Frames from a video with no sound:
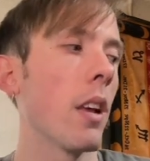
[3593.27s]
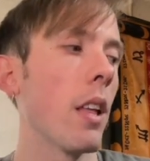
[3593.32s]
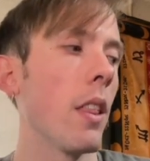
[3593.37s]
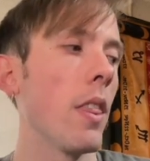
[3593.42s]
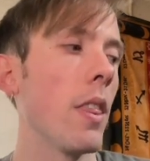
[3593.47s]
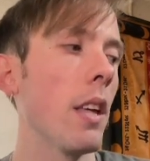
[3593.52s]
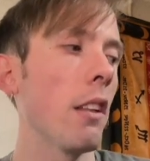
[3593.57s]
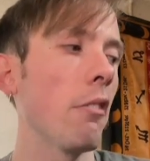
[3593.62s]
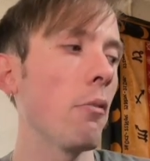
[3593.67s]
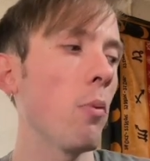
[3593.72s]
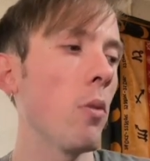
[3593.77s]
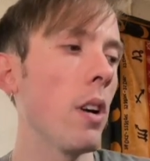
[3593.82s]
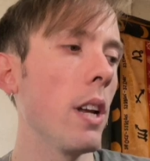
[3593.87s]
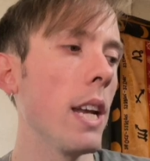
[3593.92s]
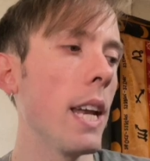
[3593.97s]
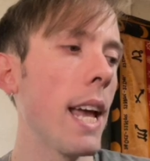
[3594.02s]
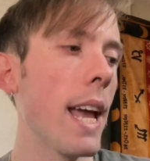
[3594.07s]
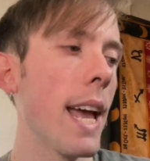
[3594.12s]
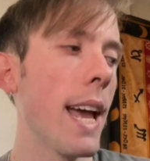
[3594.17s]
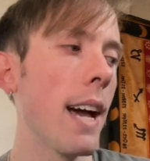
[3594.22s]
This one
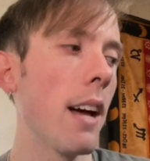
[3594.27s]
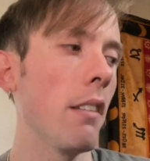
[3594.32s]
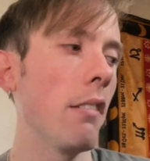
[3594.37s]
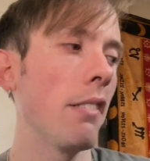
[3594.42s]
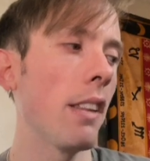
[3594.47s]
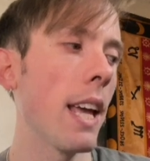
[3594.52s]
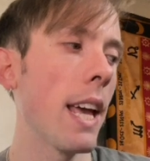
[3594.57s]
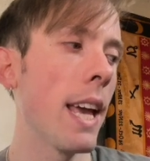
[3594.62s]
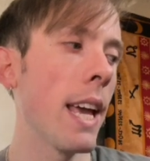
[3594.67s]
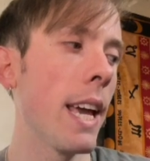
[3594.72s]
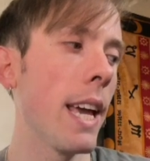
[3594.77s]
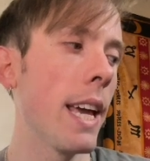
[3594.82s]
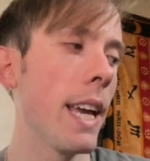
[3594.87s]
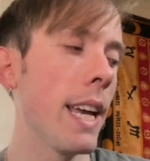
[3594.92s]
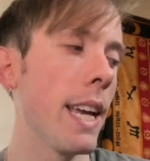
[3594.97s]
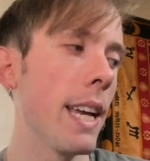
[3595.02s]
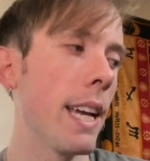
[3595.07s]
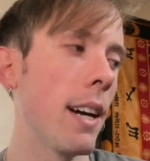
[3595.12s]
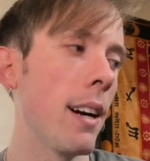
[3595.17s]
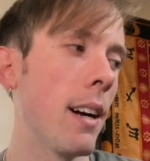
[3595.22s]
has a,